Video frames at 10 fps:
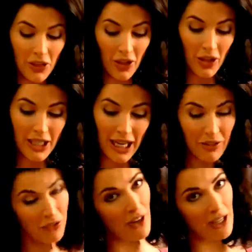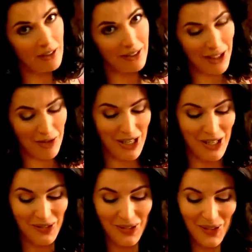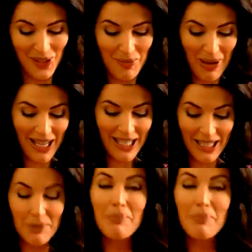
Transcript: third and final ingredient for the base is